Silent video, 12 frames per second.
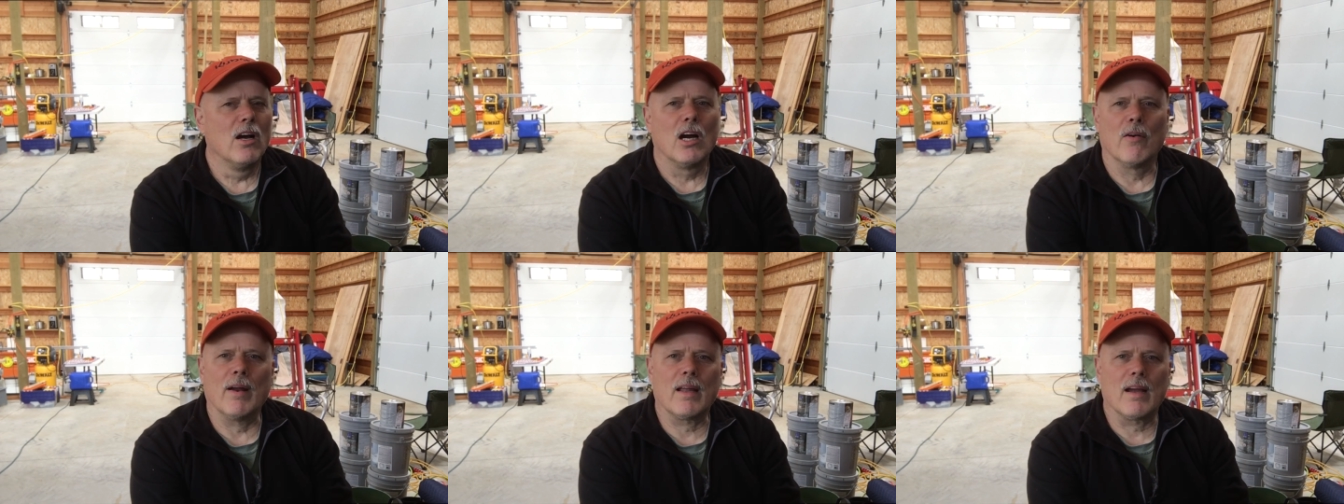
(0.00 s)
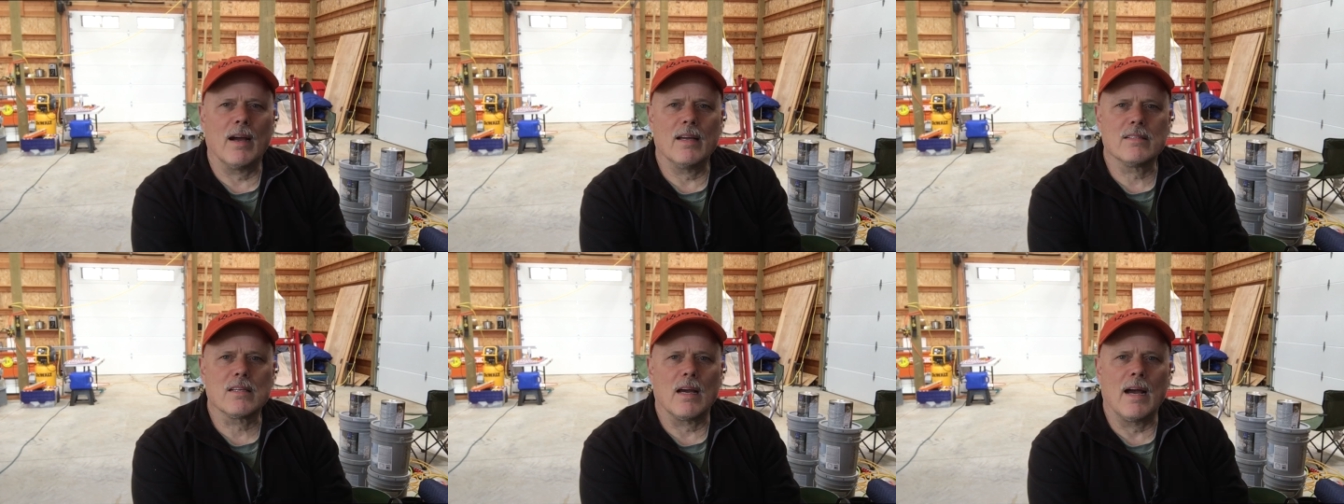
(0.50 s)
All right,
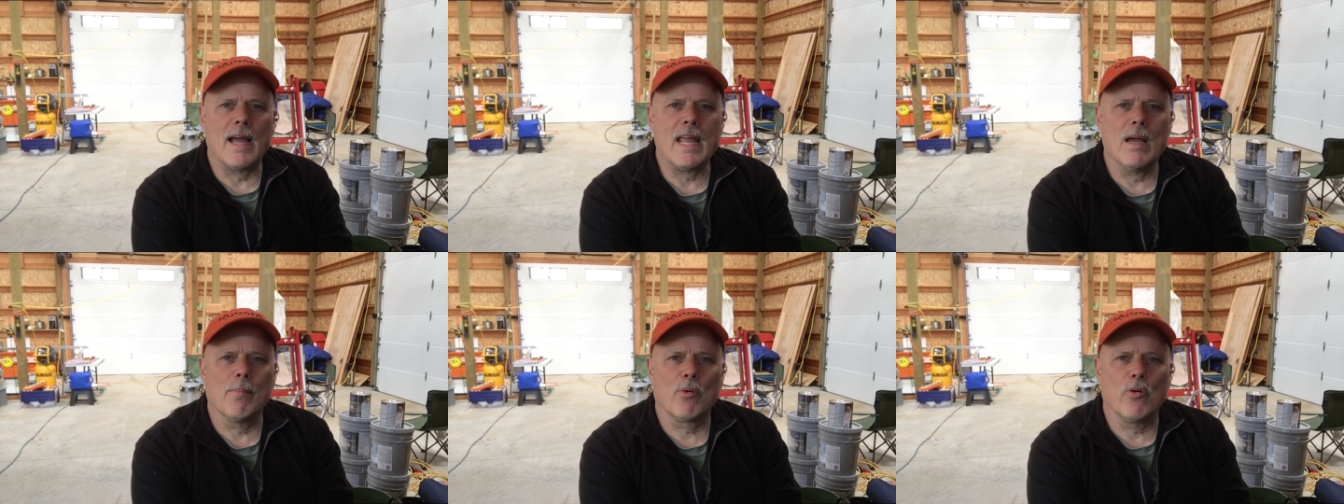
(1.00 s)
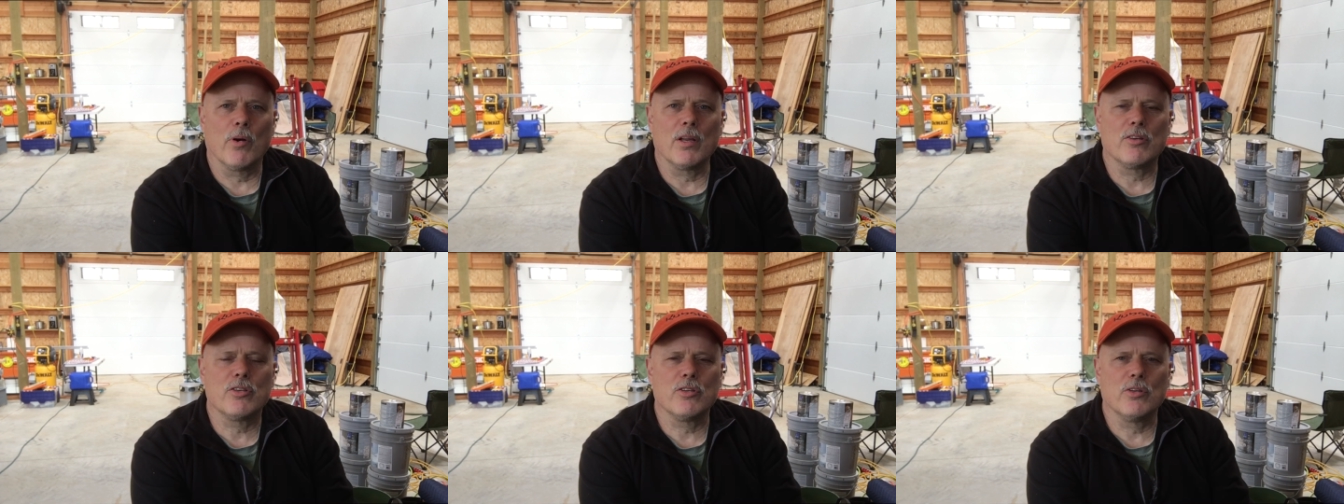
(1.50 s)
guys, I am going
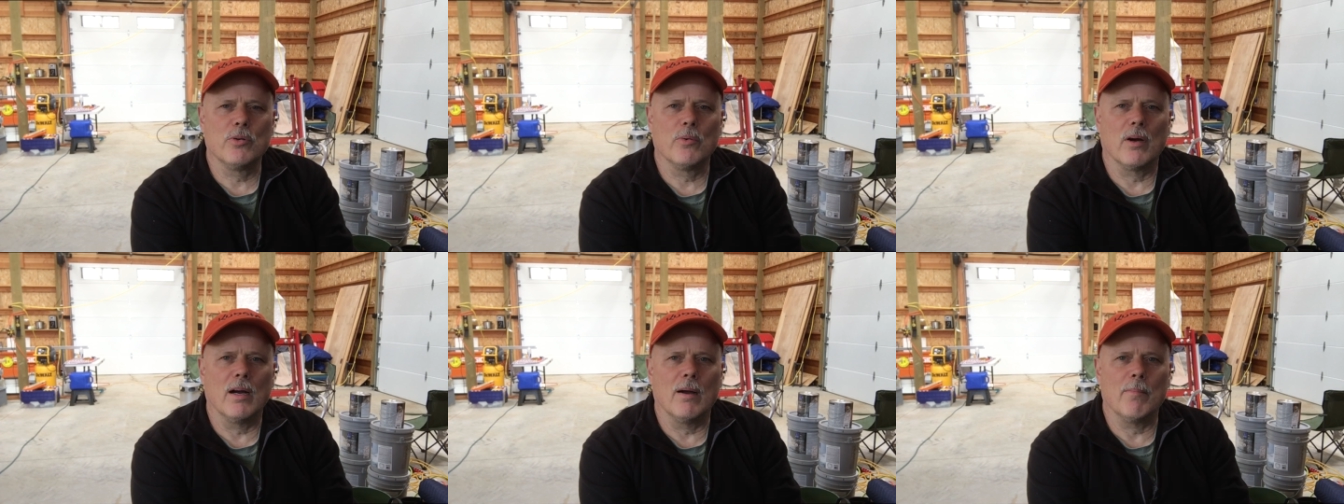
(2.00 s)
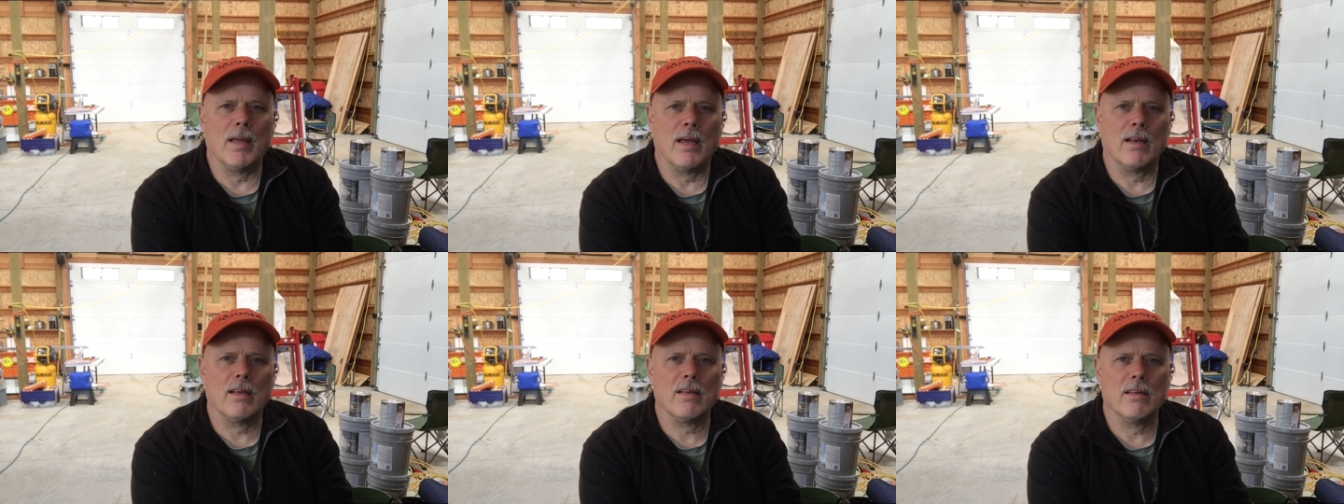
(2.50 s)
to um,
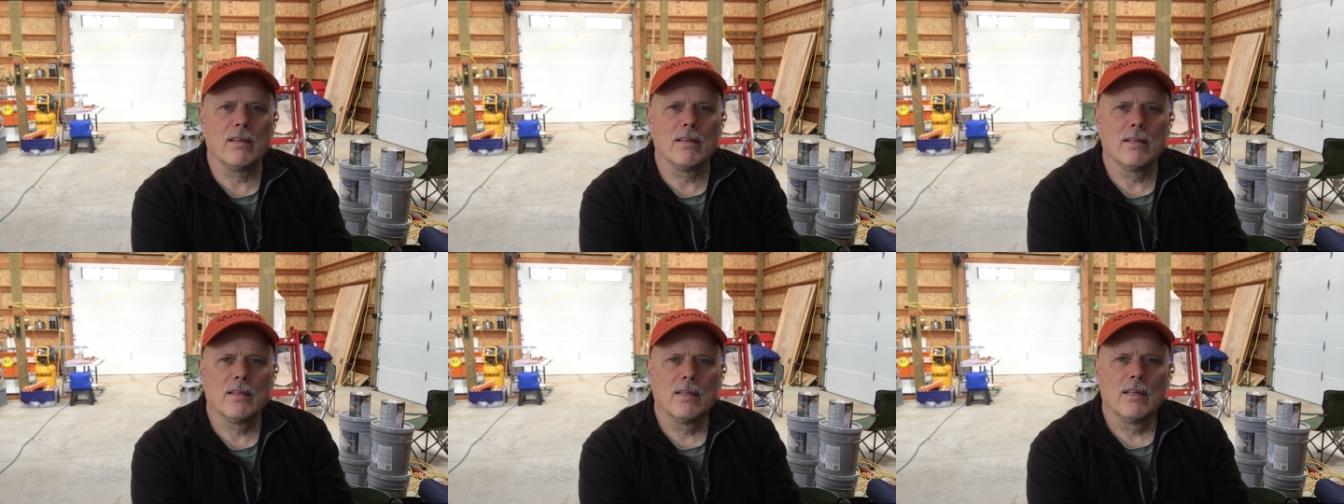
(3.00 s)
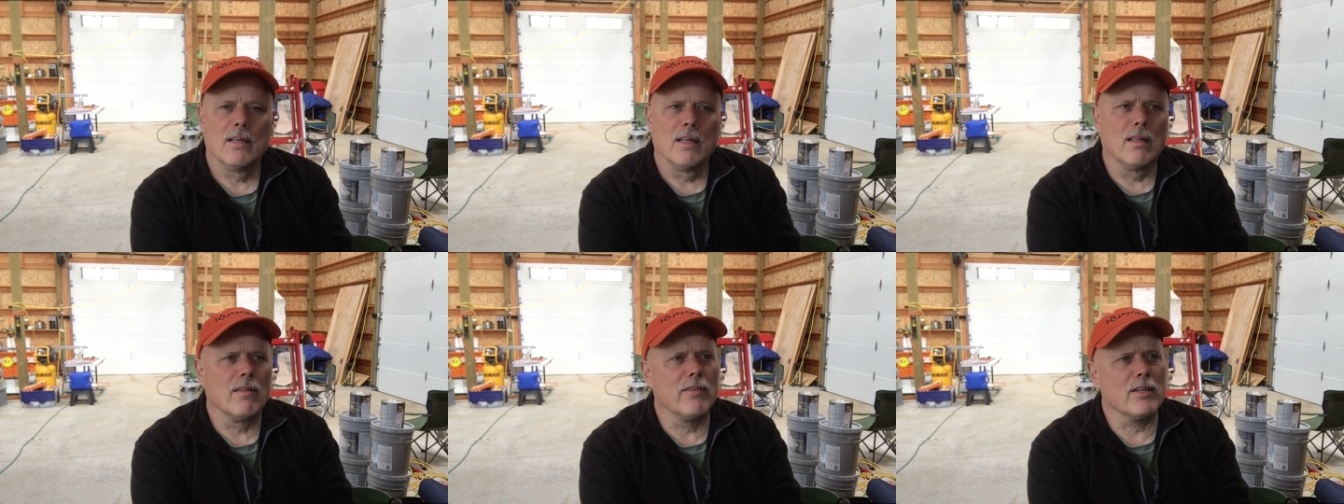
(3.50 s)
end
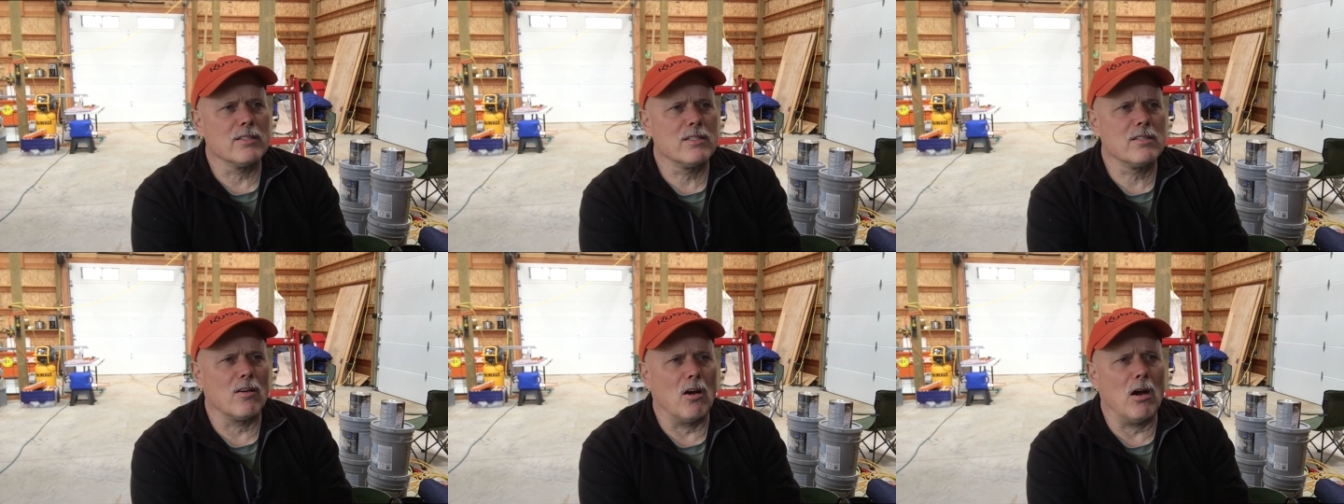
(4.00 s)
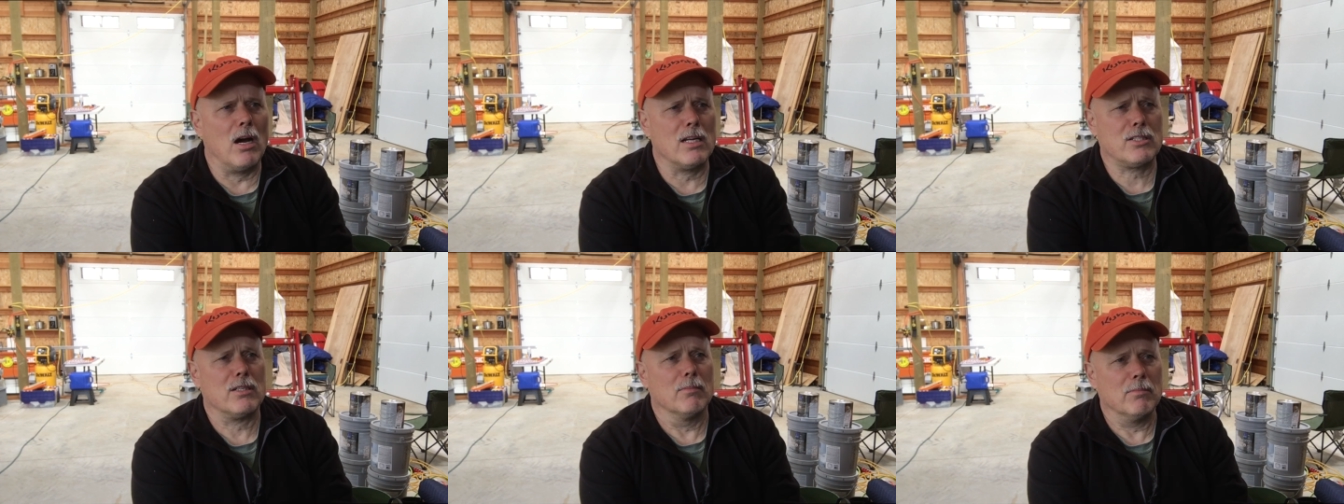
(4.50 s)
this
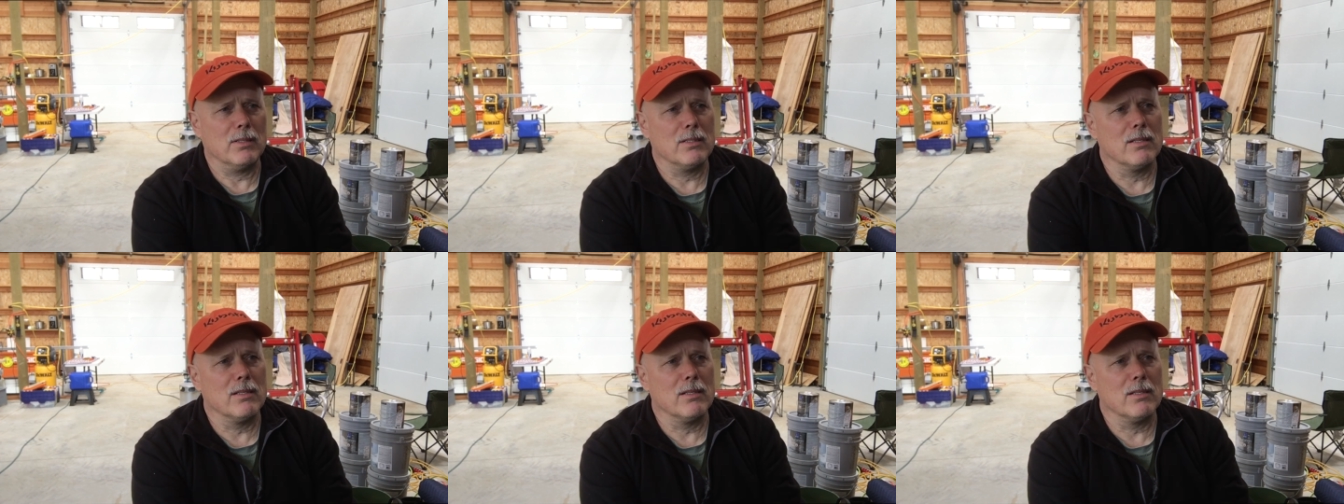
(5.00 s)
awesome,